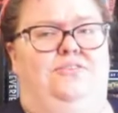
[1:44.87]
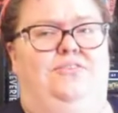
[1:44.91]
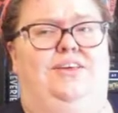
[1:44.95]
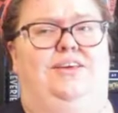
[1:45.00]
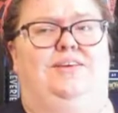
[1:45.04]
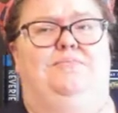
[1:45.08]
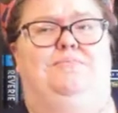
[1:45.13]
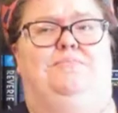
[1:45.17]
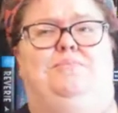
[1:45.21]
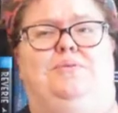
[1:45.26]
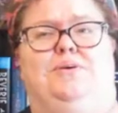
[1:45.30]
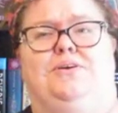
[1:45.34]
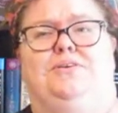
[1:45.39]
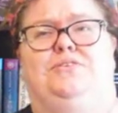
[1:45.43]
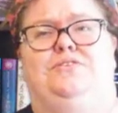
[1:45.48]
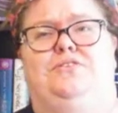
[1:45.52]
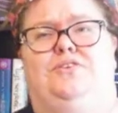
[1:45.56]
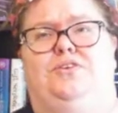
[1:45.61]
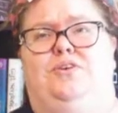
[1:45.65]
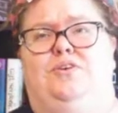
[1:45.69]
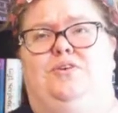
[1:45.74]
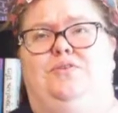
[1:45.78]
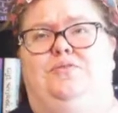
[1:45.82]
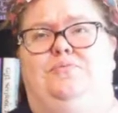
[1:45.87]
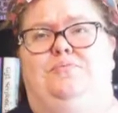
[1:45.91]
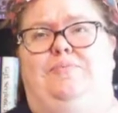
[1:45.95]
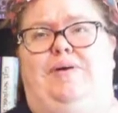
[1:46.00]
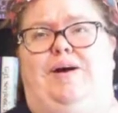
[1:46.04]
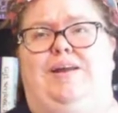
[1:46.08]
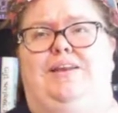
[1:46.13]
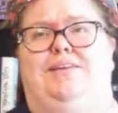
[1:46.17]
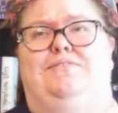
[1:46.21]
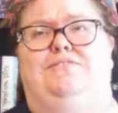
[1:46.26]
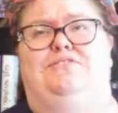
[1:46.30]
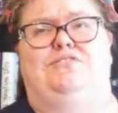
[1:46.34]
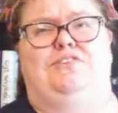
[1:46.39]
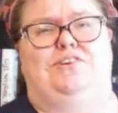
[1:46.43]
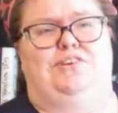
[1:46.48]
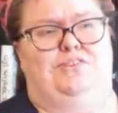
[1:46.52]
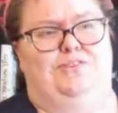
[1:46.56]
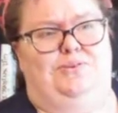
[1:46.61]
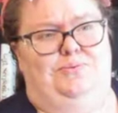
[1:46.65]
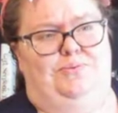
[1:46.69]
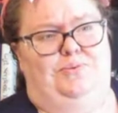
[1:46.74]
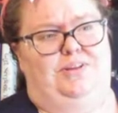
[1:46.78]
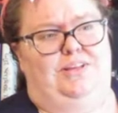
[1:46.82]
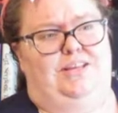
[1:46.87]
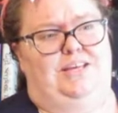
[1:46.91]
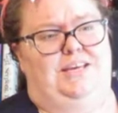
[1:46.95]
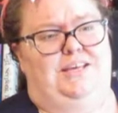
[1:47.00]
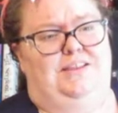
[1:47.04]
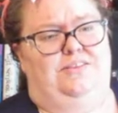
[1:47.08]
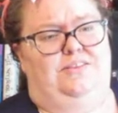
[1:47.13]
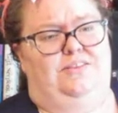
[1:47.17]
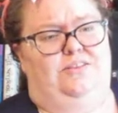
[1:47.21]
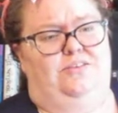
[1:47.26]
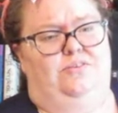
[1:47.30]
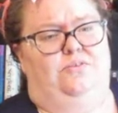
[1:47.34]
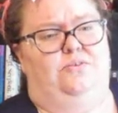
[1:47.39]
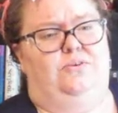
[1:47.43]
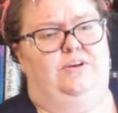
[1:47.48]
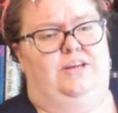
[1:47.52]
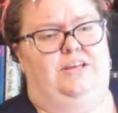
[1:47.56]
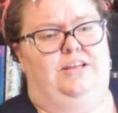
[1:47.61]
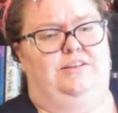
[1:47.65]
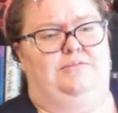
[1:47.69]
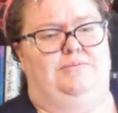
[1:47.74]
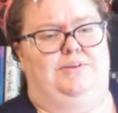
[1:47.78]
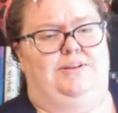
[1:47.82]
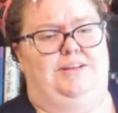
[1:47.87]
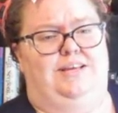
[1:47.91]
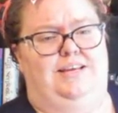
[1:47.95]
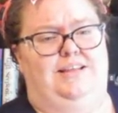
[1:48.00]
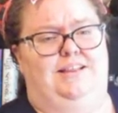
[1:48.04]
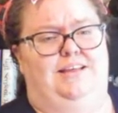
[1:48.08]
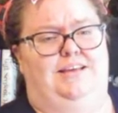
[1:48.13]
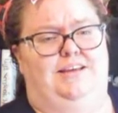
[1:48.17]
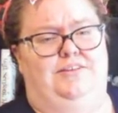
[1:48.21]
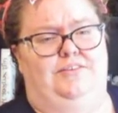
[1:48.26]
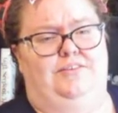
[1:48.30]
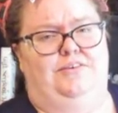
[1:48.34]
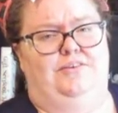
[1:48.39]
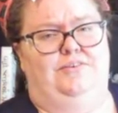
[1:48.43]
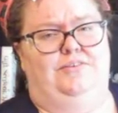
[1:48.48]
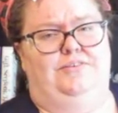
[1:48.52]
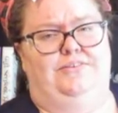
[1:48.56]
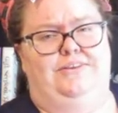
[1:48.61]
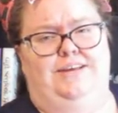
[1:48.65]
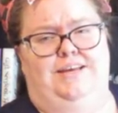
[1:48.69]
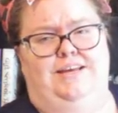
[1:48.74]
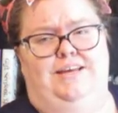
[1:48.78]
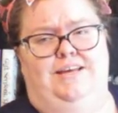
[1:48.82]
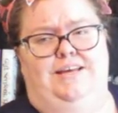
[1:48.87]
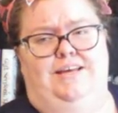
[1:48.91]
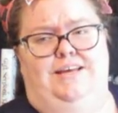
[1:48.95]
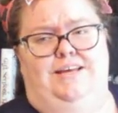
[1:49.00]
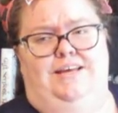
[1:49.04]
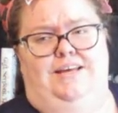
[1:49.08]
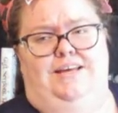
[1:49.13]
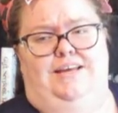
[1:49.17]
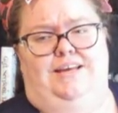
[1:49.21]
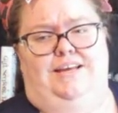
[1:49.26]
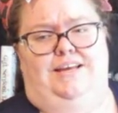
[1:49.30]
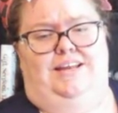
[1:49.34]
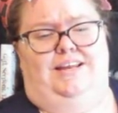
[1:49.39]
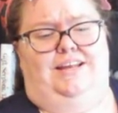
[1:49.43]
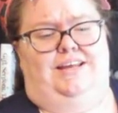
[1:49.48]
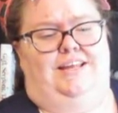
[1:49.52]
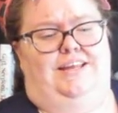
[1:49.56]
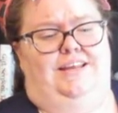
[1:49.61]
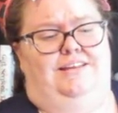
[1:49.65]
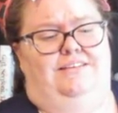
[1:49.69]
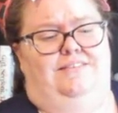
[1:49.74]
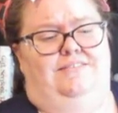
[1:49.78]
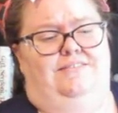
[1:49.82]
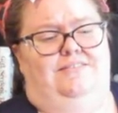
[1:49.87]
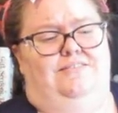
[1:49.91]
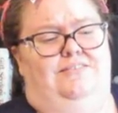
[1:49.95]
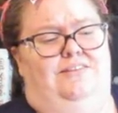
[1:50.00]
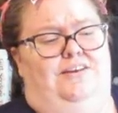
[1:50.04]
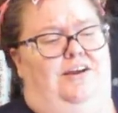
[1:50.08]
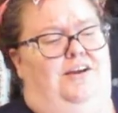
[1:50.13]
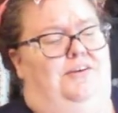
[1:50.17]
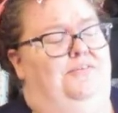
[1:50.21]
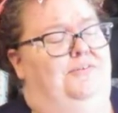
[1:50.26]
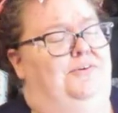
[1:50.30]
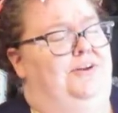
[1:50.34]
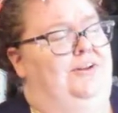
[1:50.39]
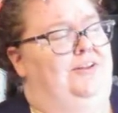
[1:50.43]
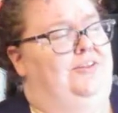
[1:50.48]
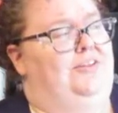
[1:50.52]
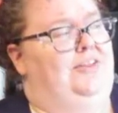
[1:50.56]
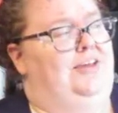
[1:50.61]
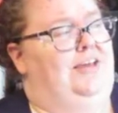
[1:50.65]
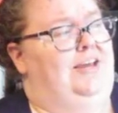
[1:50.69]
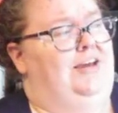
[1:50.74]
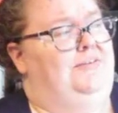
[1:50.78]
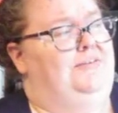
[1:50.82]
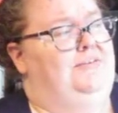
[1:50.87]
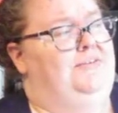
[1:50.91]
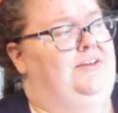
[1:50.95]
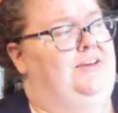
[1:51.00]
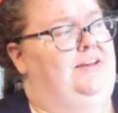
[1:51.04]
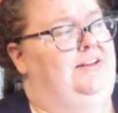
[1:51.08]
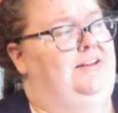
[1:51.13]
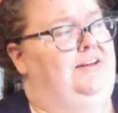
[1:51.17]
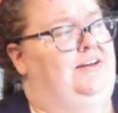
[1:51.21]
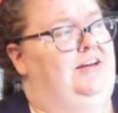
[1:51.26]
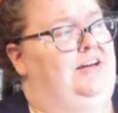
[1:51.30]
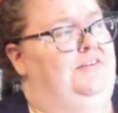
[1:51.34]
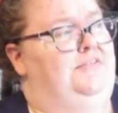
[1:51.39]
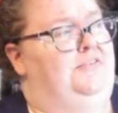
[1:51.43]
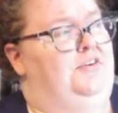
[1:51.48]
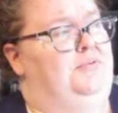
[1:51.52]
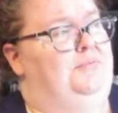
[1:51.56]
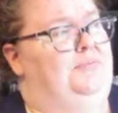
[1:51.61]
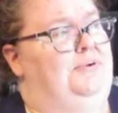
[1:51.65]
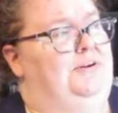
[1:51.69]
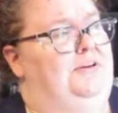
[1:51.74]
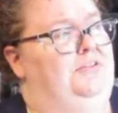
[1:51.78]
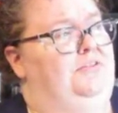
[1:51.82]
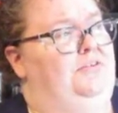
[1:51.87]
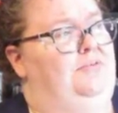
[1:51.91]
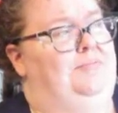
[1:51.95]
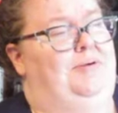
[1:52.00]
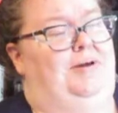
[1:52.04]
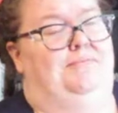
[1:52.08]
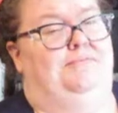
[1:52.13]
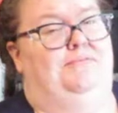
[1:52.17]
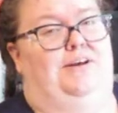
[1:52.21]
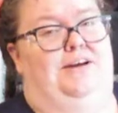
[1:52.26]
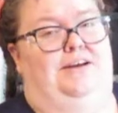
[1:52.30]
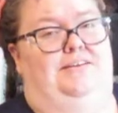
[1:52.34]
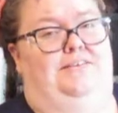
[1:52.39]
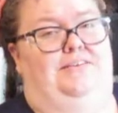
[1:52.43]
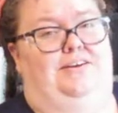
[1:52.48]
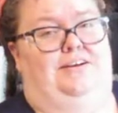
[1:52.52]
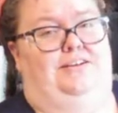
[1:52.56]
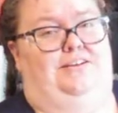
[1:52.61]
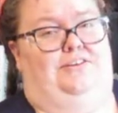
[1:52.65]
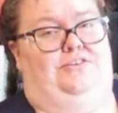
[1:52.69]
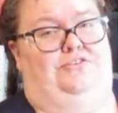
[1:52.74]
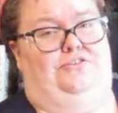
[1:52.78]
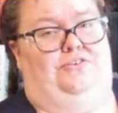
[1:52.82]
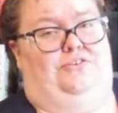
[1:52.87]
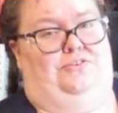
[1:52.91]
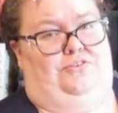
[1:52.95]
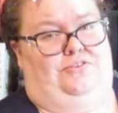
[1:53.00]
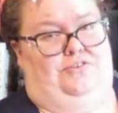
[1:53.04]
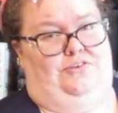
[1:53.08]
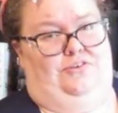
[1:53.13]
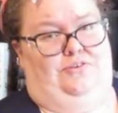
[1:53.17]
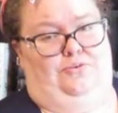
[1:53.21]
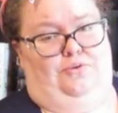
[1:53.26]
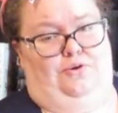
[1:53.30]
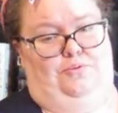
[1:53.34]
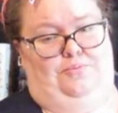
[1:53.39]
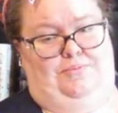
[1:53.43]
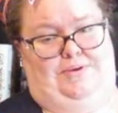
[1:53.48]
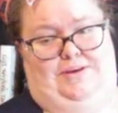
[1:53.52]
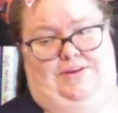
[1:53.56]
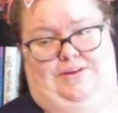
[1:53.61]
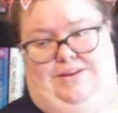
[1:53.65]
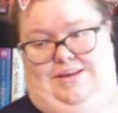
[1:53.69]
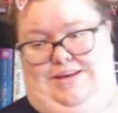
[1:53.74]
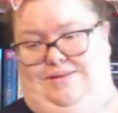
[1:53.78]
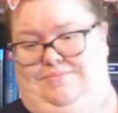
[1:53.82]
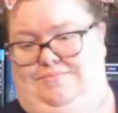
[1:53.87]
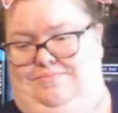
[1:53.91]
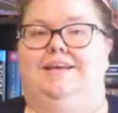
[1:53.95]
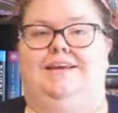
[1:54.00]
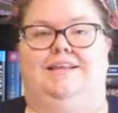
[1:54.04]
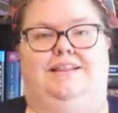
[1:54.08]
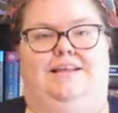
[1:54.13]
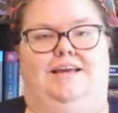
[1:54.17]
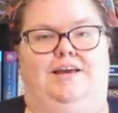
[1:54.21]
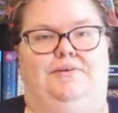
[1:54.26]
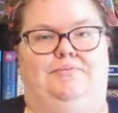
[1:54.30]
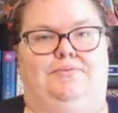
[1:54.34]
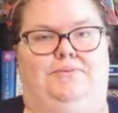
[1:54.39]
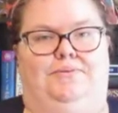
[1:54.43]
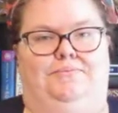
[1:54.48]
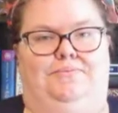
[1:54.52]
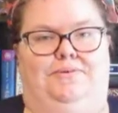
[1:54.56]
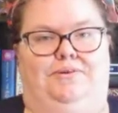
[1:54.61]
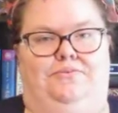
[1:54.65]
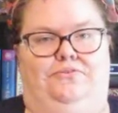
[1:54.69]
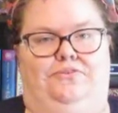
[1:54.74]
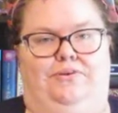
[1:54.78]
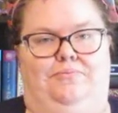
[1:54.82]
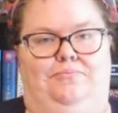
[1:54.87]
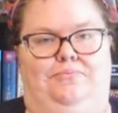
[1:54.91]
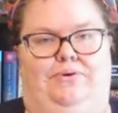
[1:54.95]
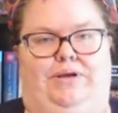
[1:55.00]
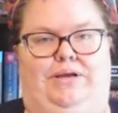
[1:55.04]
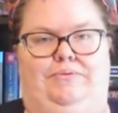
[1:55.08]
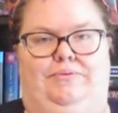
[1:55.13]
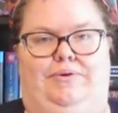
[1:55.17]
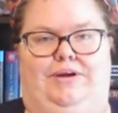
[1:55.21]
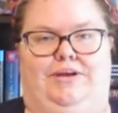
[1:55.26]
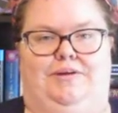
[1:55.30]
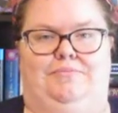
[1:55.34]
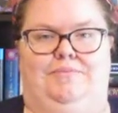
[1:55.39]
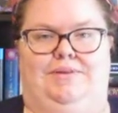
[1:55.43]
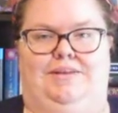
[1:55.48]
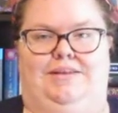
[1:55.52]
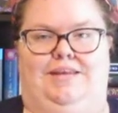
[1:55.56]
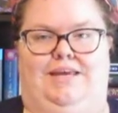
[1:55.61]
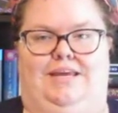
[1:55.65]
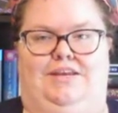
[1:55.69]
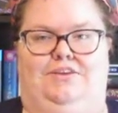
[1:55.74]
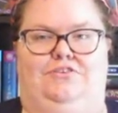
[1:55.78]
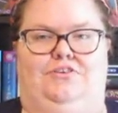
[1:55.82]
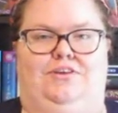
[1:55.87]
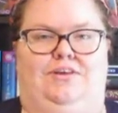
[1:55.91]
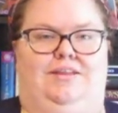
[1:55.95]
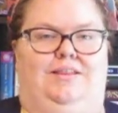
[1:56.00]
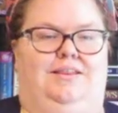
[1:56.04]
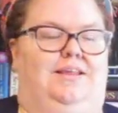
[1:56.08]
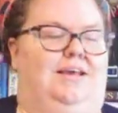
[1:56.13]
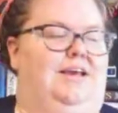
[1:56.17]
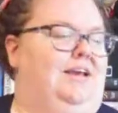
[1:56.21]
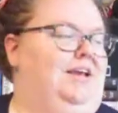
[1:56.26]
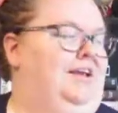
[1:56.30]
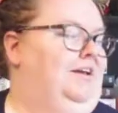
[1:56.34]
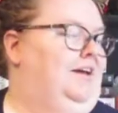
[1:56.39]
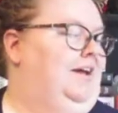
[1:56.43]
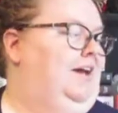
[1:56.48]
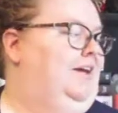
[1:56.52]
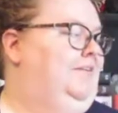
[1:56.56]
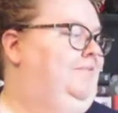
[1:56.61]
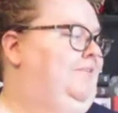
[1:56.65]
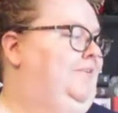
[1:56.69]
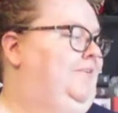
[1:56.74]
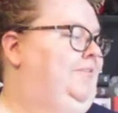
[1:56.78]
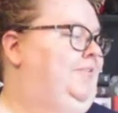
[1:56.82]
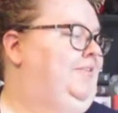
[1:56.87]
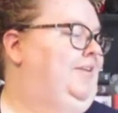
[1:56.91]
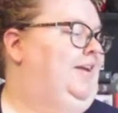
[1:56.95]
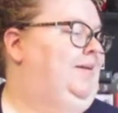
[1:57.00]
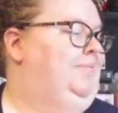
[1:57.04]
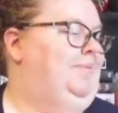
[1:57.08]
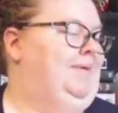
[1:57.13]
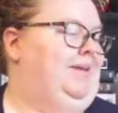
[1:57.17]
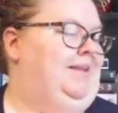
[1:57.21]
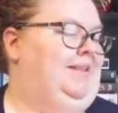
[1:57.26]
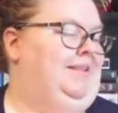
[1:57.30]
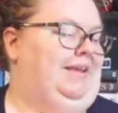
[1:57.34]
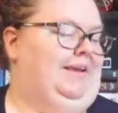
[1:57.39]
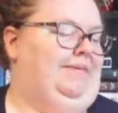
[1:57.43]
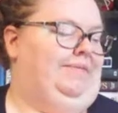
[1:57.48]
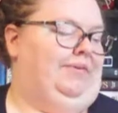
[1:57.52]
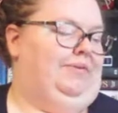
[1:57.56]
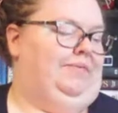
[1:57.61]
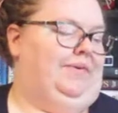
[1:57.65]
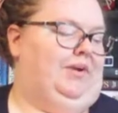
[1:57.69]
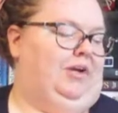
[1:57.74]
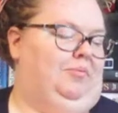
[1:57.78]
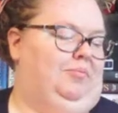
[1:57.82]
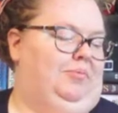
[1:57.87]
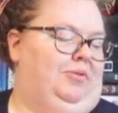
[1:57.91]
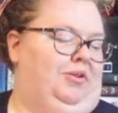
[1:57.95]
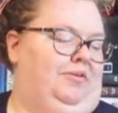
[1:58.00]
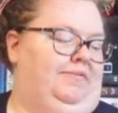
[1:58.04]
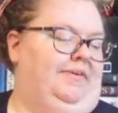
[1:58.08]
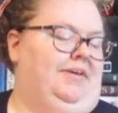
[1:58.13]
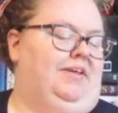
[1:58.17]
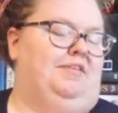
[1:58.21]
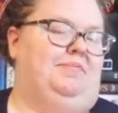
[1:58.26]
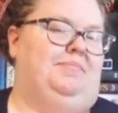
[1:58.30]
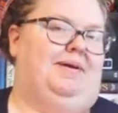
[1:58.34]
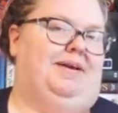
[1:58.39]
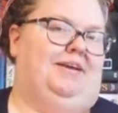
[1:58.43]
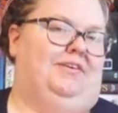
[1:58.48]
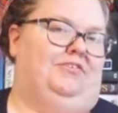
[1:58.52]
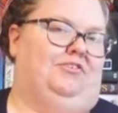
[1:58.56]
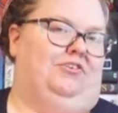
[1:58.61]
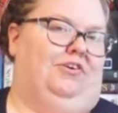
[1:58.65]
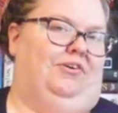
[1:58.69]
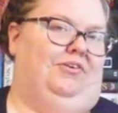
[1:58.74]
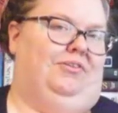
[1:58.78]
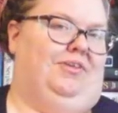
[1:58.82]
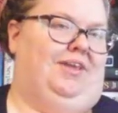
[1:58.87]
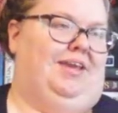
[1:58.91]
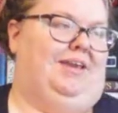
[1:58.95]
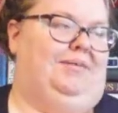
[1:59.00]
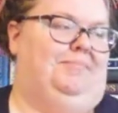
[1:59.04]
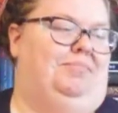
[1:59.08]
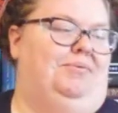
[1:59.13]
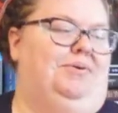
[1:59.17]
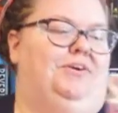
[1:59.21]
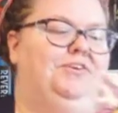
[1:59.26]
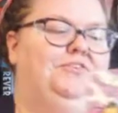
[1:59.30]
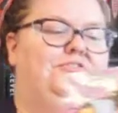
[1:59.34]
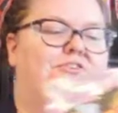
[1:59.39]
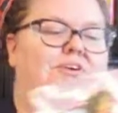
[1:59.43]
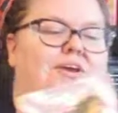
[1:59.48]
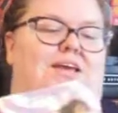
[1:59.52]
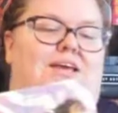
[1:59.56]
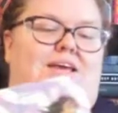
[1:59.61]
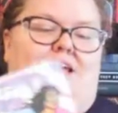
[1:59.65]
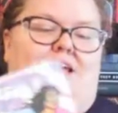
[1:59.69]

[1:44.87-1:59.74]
think book two might have just released or is releasing soon, and I want to say I've seen the cover of book three, but I'm not entirely sure, so don't quote me on that. Next, I have some contemporary recommendations. First up is Every Variable of Us by Charles A. Bush.